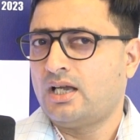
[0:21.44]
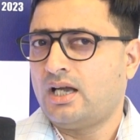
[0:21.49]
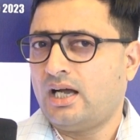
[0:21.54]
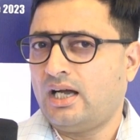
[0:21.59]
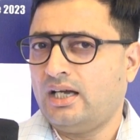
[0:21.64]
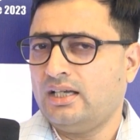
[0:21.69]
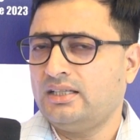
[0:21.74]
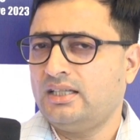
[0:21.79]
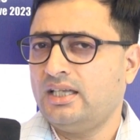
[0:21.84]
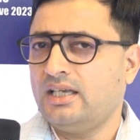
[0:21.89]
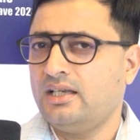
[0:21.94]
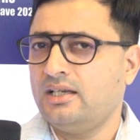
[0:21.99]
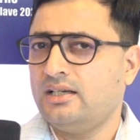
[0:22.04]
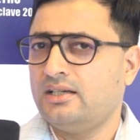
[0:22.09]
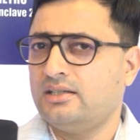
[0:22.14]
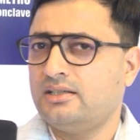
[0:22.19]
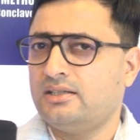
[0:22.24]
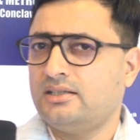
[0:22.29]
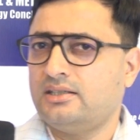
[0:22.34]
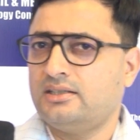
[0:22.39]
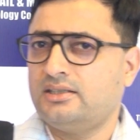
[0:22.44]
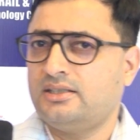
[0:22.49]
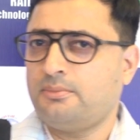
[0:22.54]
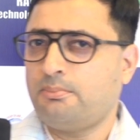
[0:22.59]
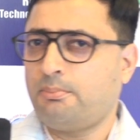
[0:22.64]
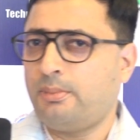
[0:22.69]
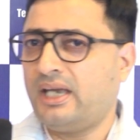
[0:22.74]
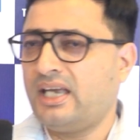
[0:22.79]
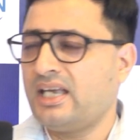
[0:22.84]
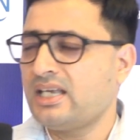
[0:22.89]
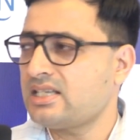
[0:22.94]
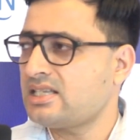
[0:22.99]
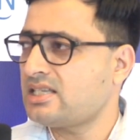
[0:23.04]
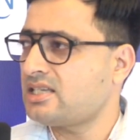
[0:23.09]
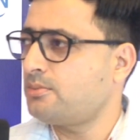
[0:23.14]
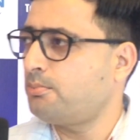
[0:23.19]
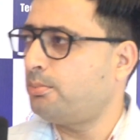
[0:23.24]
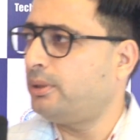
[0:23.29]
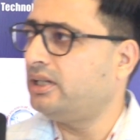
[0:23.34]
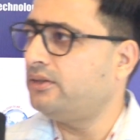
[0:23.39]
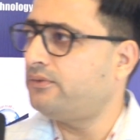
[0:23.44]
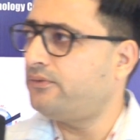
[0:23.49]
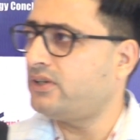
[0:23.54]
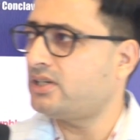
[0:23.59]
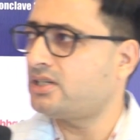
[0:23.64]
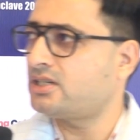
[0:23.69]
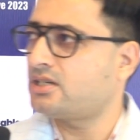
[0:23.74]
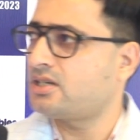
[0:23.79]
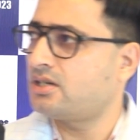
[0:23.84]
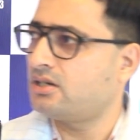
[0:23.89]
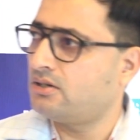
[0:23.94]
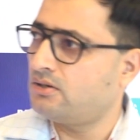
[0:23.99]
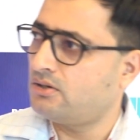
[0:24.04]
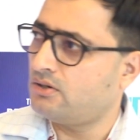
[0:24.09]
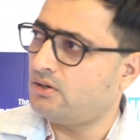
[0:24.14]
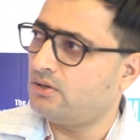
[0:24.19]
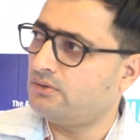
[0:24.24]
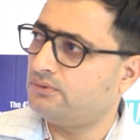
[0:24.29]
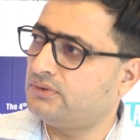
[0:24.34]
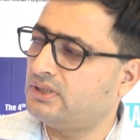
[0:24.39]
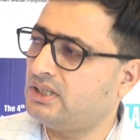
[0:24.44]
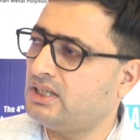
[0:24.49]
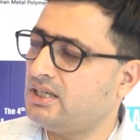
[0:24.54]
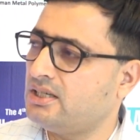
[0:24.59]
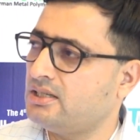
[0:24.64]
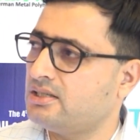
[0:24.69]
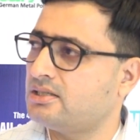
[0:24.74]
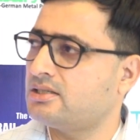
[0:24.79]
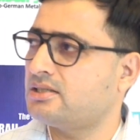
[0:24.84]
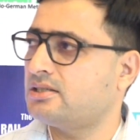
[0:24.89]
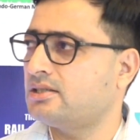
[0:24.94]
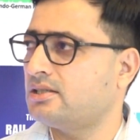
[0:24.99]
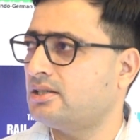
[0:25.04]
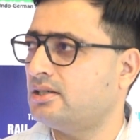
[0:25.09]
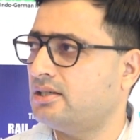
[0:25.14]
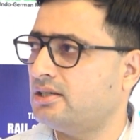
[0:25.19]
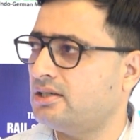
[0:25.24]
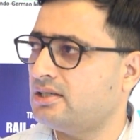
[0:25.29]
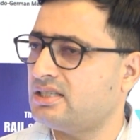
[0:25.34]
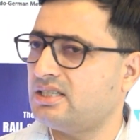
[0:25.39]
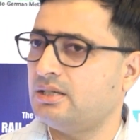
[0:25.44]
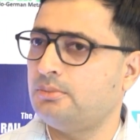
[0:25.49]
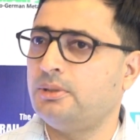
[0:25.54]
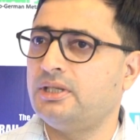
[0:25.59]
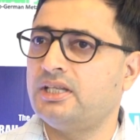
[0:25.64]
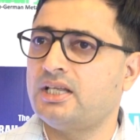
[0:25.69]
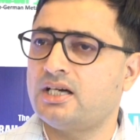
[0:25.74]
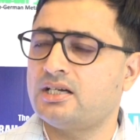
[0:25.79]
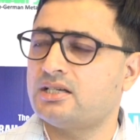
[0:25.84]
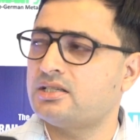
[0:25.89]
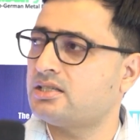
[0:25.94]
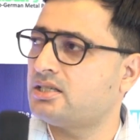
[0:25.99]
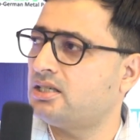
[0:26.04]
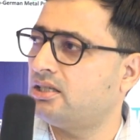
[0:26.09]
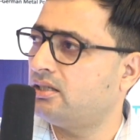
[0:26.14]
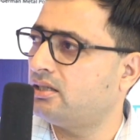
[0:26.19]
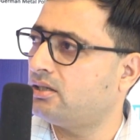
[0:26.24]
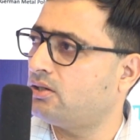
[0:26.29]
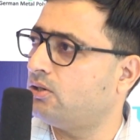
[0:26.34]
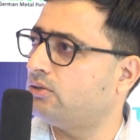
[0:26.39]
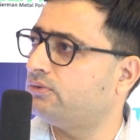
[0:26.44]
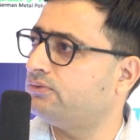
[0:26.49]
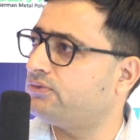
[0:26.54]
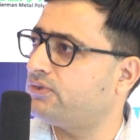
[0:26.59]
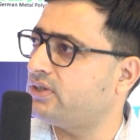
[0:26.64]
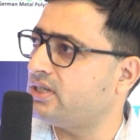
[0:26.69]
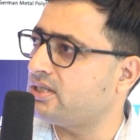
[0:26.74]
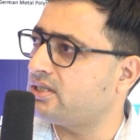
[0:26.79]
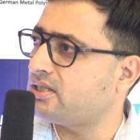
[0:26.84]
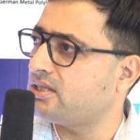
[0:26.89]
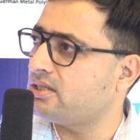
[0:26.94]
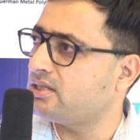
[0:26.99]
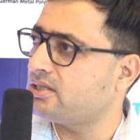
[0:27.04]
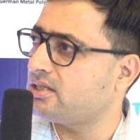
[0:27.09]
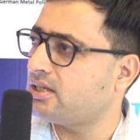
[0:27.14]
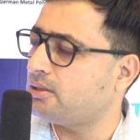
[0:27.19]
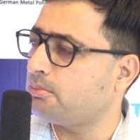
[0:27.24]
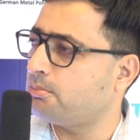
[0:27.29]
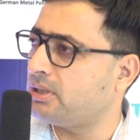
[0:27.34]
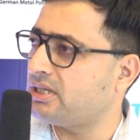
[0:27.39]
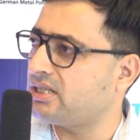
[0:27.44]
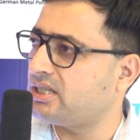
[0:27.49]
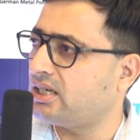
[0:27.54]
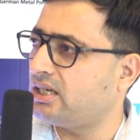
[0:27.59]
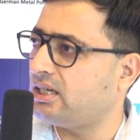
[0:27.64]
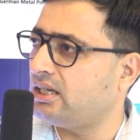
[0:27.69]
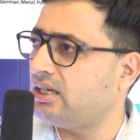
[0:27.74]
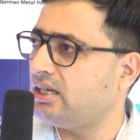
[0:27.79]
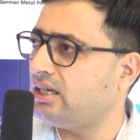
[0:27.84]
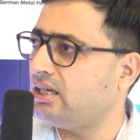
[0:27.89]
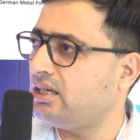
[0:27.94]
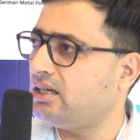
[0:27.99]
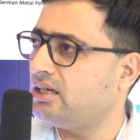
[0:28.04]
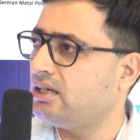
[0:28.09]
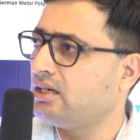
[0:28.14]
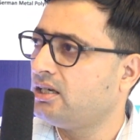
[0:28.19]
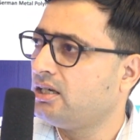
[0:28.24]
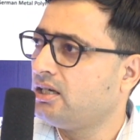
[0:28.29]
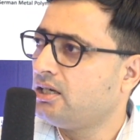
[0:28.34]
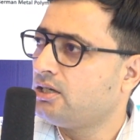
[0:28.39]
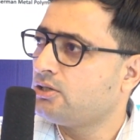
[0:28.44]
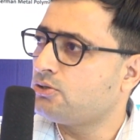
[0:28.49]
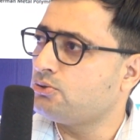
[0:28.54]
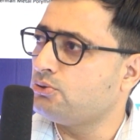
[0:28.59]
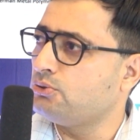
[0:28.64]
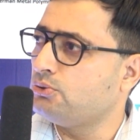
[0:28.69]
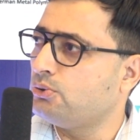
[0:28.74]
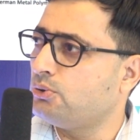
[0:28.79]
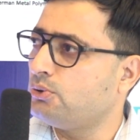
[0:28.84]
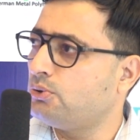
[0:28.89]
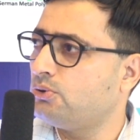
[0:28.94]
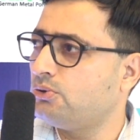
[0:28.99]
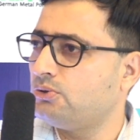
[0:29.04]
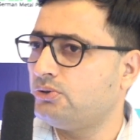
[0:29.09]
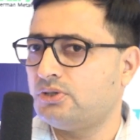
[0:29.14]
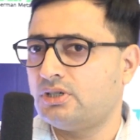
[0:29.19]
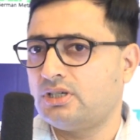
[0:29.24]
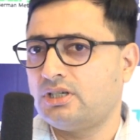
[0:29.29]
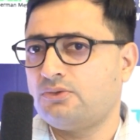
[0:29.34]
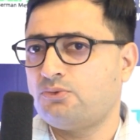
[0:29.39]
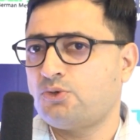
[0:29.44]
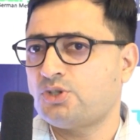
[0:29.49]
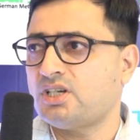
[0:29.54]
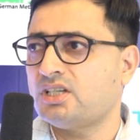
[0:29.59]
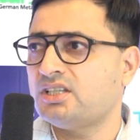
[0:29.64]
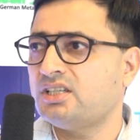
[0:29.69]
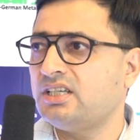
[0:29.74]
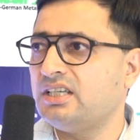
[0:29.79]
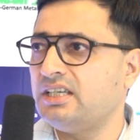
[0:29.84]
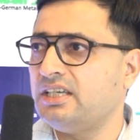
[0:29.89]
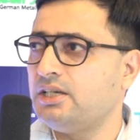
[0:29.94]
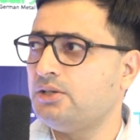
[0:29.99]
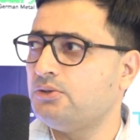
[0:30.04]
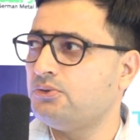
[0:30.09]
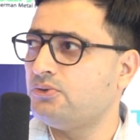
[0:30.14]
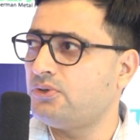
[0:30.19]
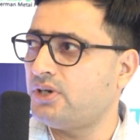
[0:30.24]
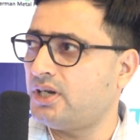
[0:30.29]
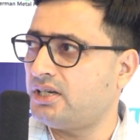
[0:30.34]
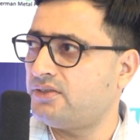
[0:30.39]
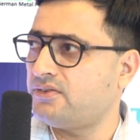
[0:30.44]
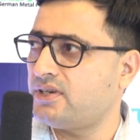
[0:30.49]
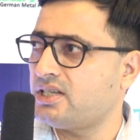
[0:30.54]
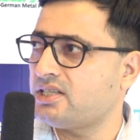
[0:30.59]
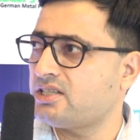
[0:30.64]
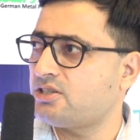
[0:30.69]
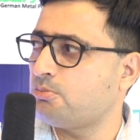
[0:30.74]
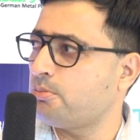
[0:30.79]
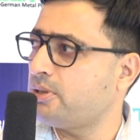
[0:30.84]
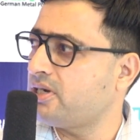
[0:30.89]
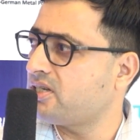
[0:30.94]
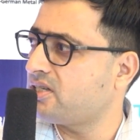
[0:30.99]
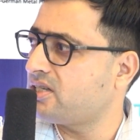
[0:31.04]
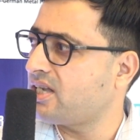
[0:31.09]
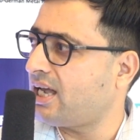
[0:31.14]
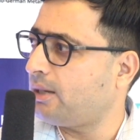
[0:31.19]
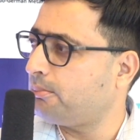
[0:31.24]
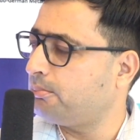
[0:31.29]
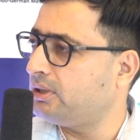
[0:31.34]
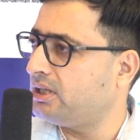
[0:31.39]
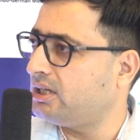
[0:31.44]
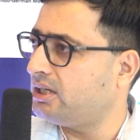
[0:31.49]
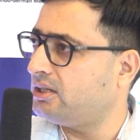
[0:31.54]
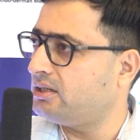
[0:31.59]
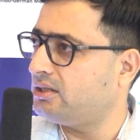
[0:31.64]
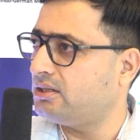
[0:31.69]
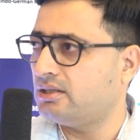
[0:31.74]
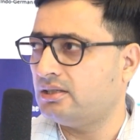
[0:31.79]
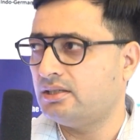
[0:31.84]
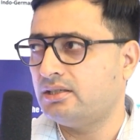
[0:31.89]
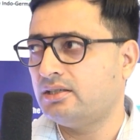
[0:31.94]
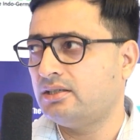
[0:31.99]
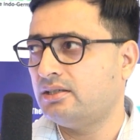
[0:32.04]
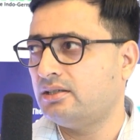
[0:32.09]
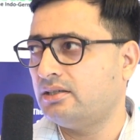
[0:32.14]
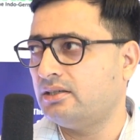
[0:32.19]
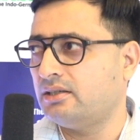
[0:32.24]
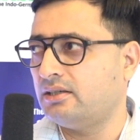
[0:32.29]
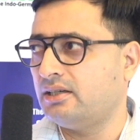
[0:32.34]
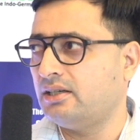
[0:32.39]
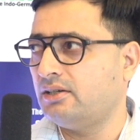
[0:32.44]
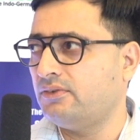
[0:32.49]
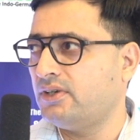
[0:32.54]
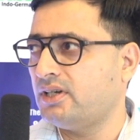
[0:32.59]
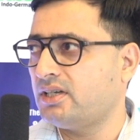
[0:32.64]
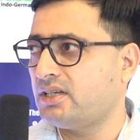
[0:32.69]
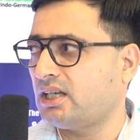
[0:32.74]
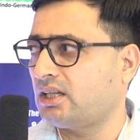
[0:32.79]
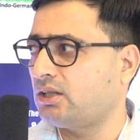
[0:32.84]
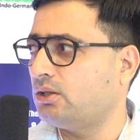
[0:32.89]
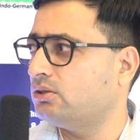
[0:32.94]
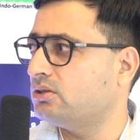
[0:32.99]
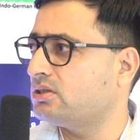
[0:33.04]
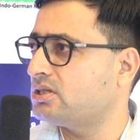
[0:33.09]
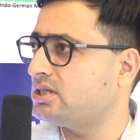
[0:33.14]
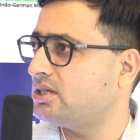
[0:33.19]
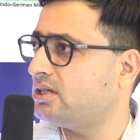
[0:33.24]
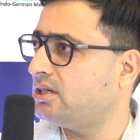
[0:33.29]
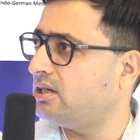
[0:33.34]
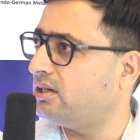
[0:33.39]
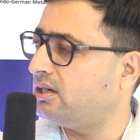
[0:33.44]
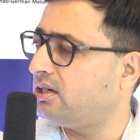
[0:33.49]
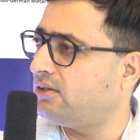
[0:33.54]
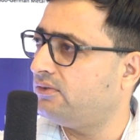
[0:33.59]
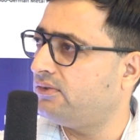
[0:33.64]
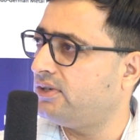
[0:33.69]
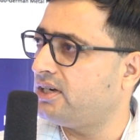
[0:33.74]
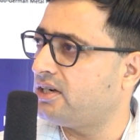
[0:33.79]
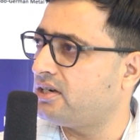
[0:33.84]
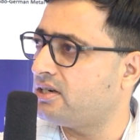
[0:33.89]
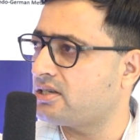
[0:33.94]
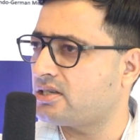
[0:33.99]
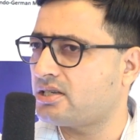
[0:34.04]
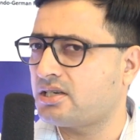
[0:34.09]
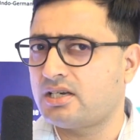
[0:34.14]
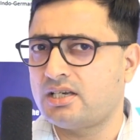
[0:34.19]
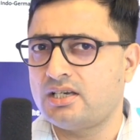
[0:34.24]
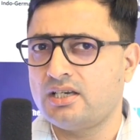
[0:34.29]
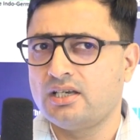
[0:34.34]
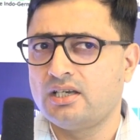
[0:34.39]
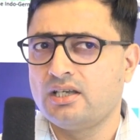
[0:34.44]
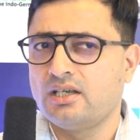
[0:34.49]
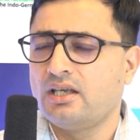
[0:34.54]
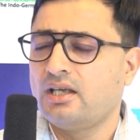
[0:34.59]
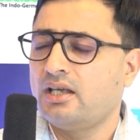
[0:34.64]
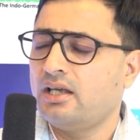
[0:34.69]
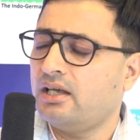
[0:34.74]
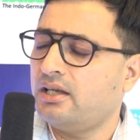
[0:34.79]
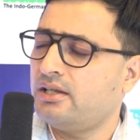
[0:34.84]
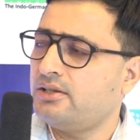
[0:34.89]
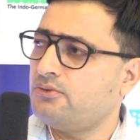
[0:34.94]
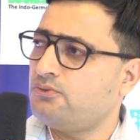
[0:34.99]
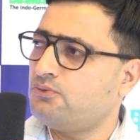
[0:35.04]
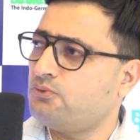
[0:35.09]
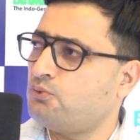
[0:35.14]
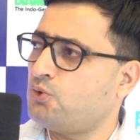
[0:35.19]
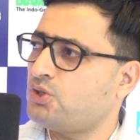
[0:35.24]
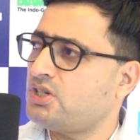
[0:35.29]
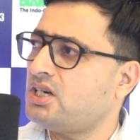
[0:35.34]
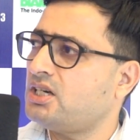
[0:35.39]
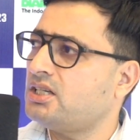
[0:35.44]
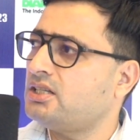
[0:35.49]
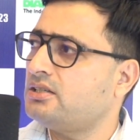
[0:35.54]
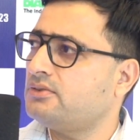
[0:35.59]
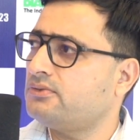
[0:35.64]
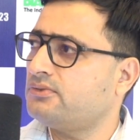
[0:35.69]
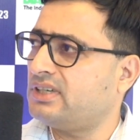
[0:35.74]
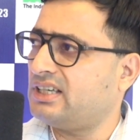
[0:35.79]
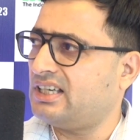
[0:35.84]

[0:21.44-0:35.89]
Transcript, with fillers: I think uh, the biggest benefit of these uh, seminars and conferences are basically to know uh, what are the new advancements happening in the railway technology, railway industry, and what are the